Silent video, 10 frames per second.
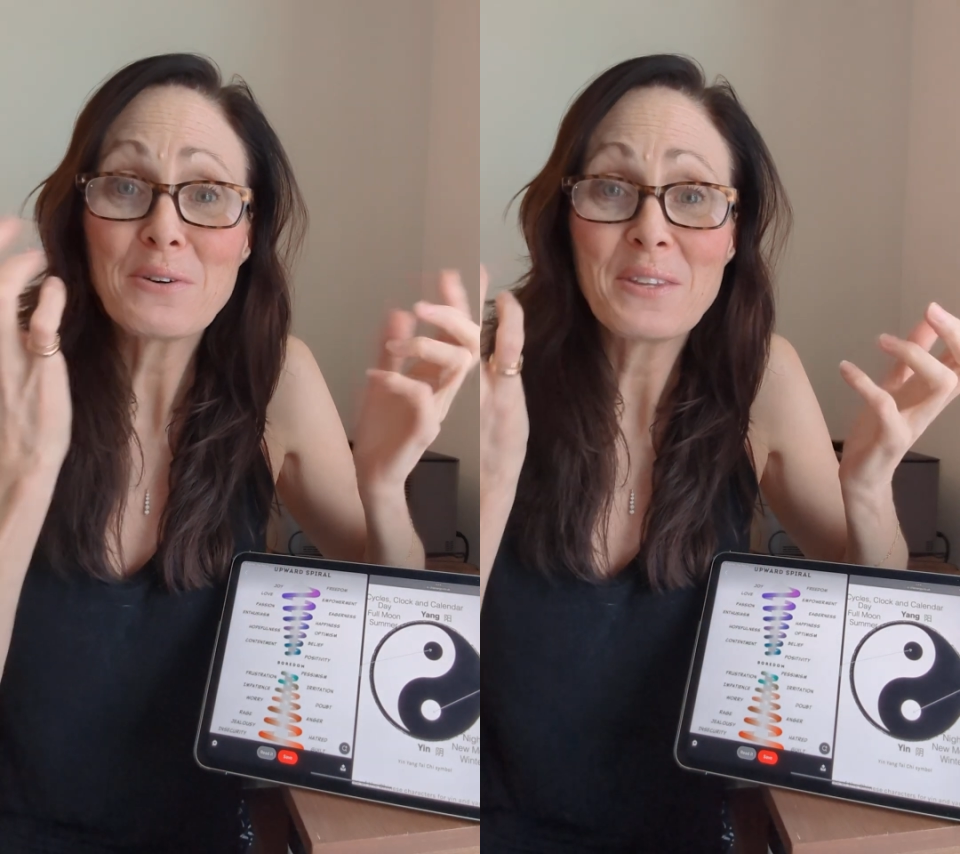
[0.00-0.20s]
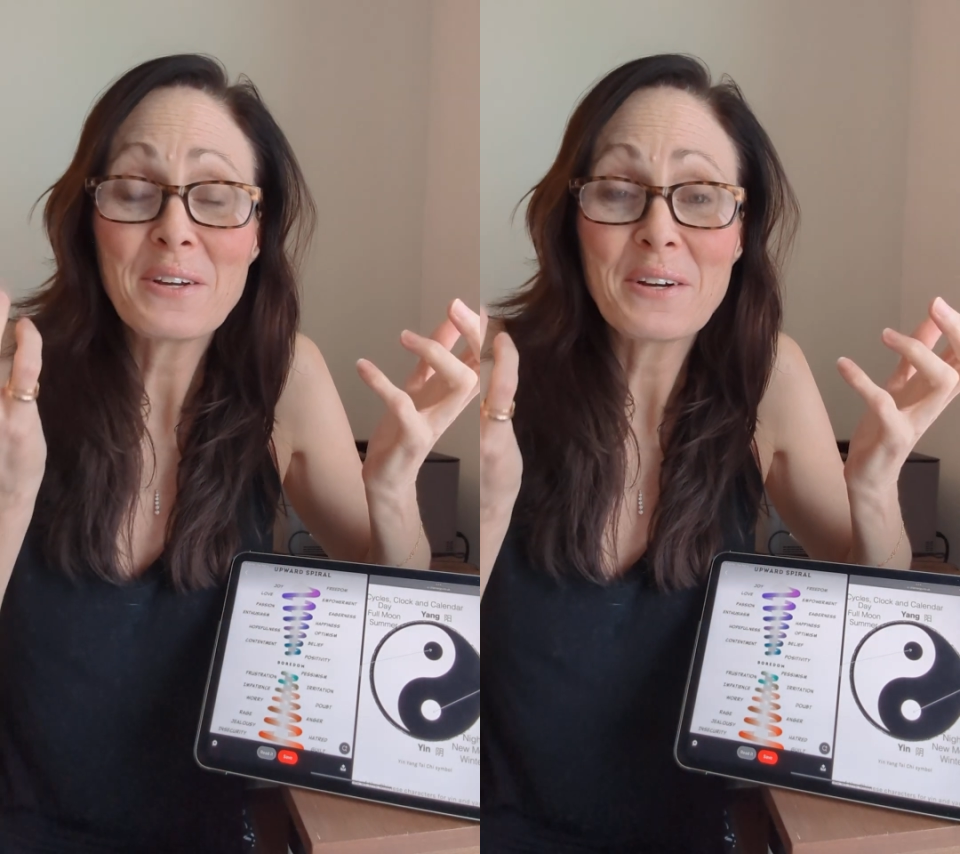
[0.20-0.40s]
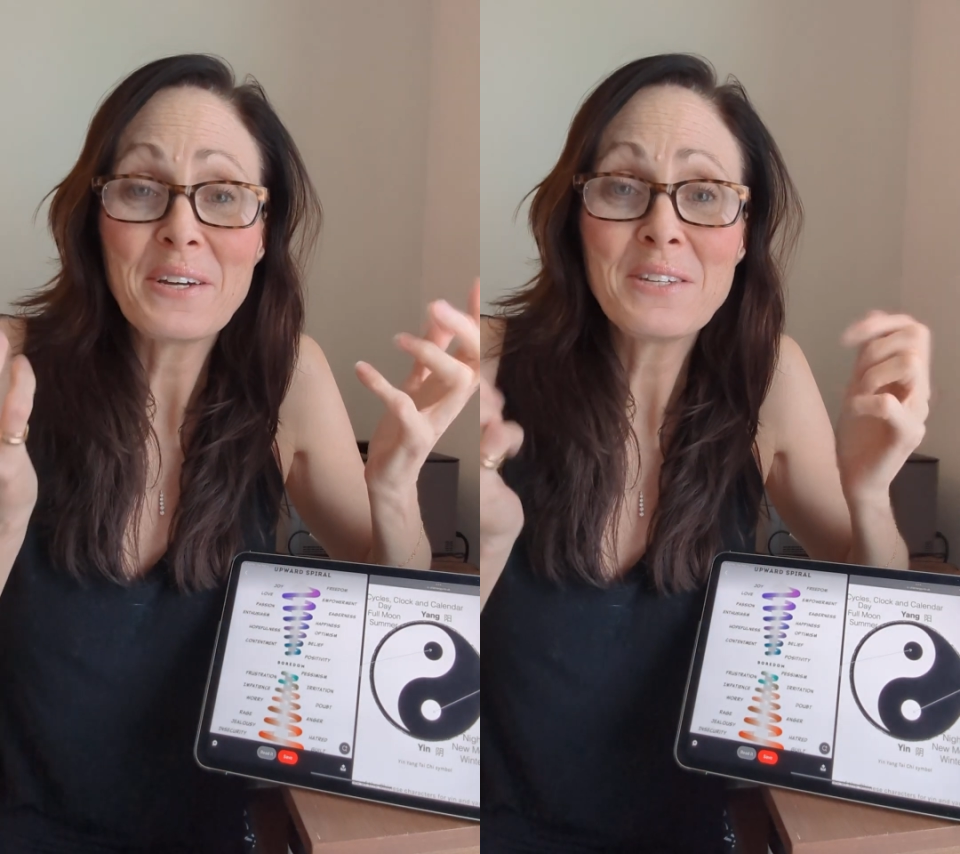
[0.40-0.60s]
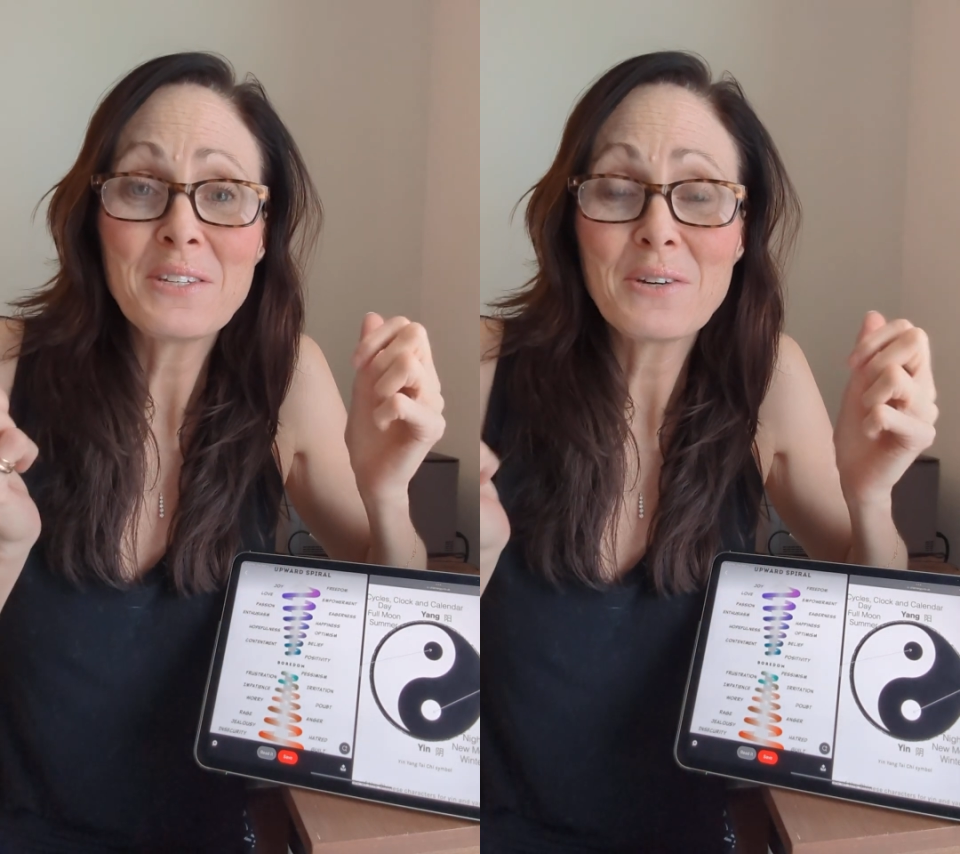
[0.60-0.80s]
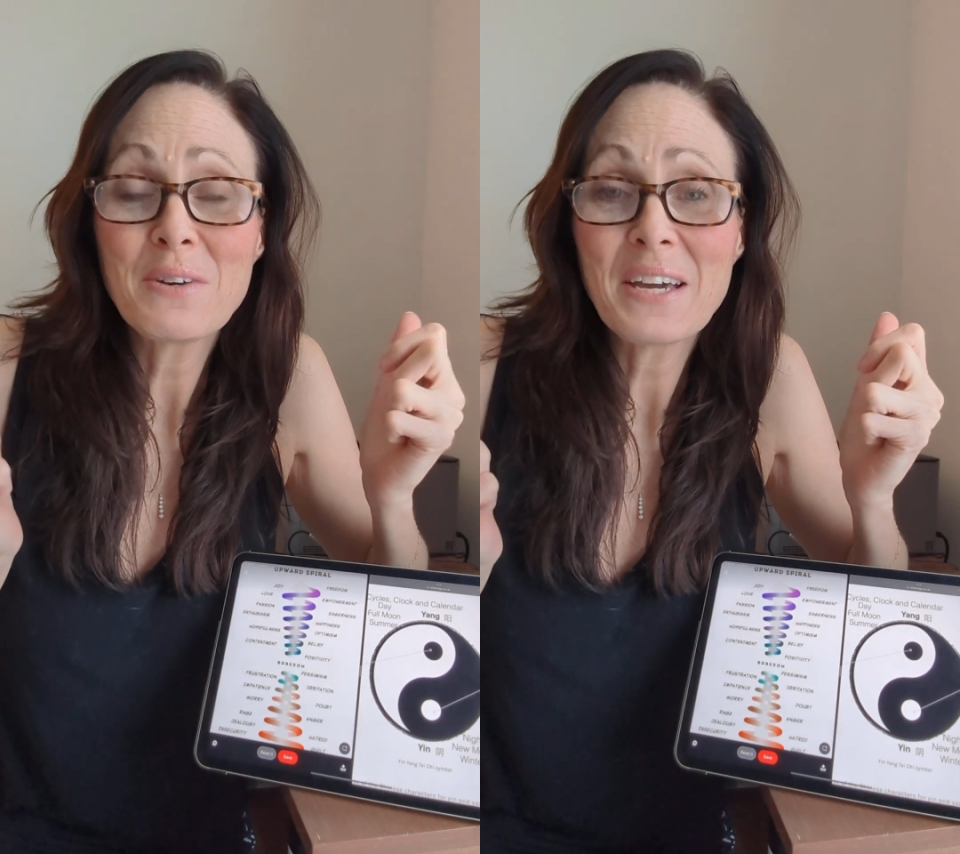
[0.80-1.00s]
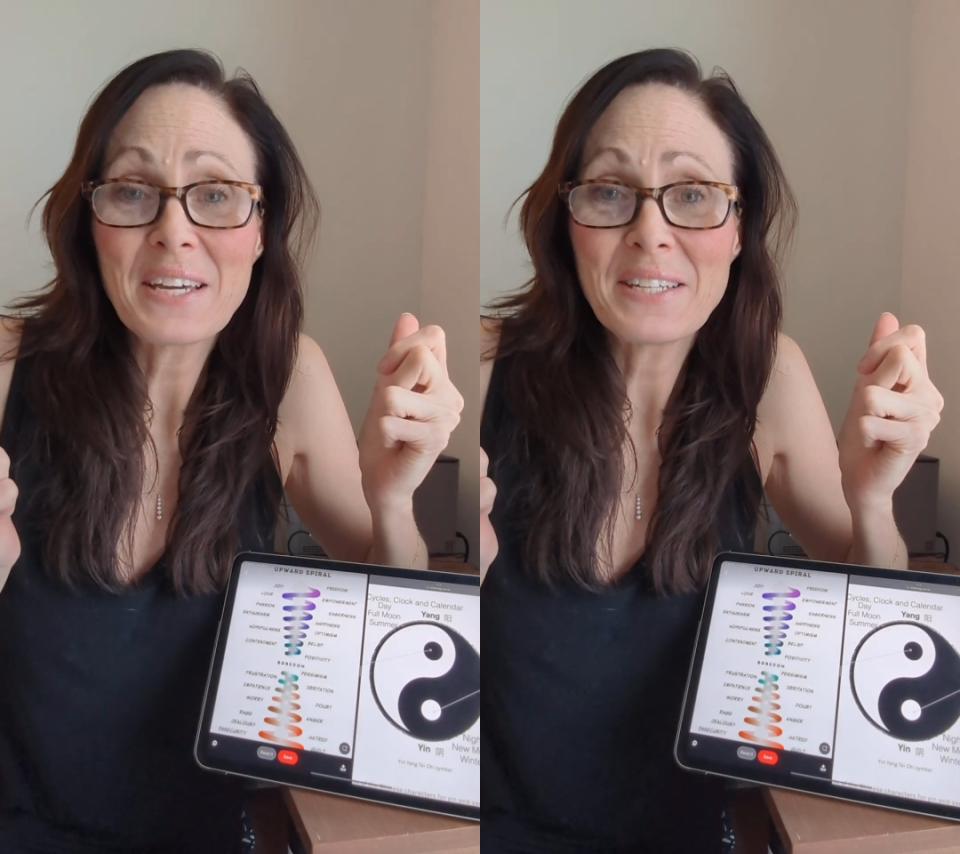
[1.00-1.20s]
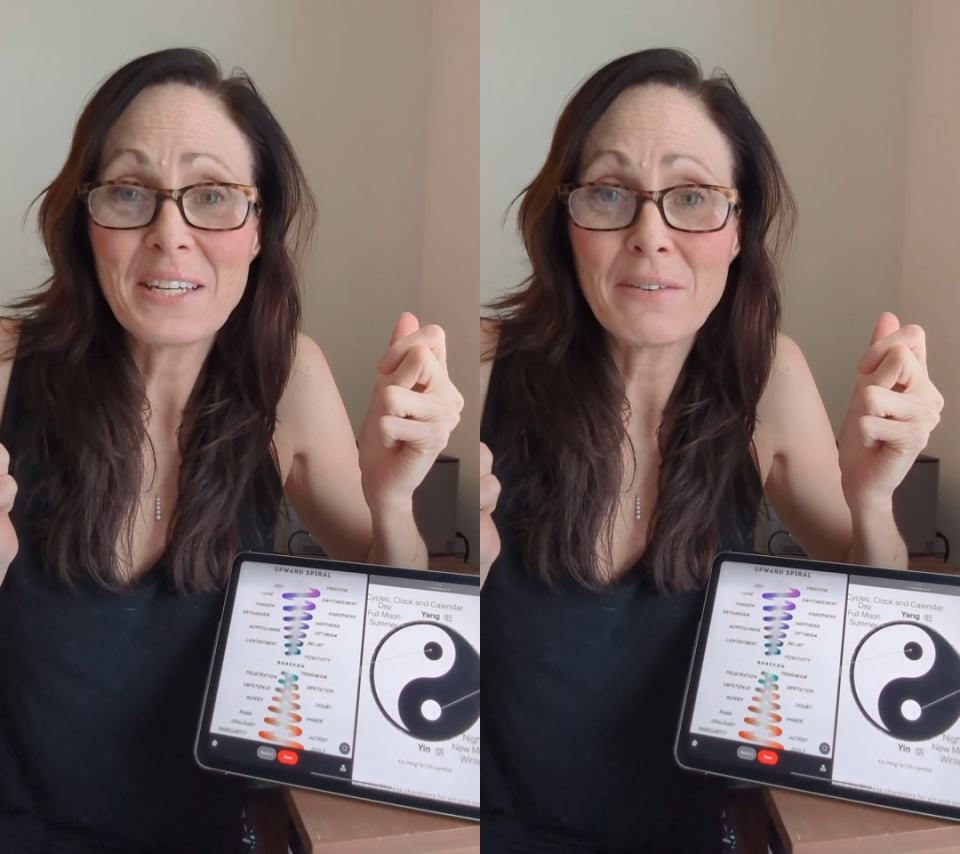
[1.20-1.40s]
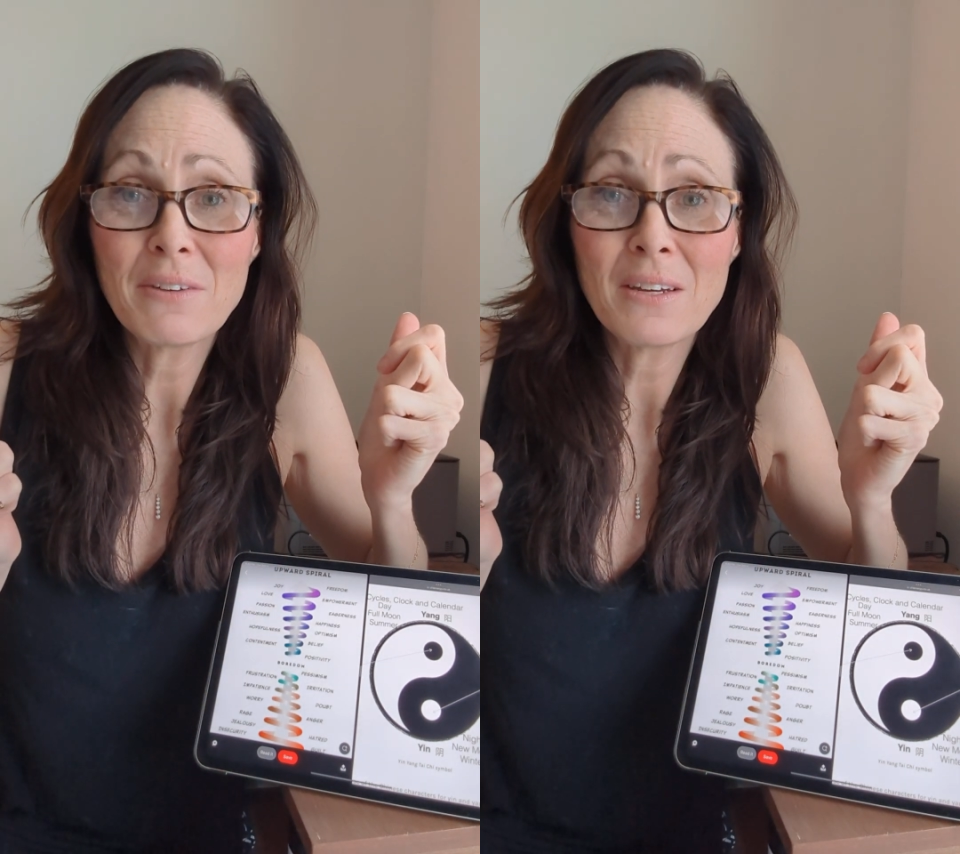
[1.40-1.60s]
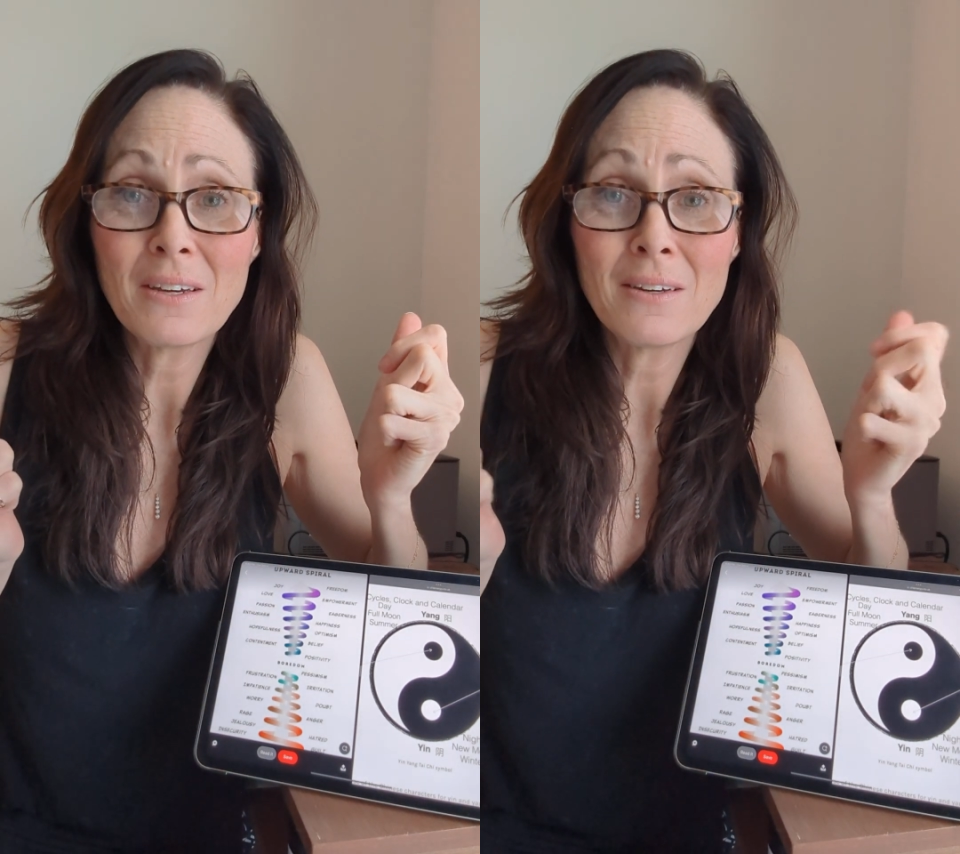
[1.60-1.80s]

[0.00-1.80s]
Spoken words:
negativity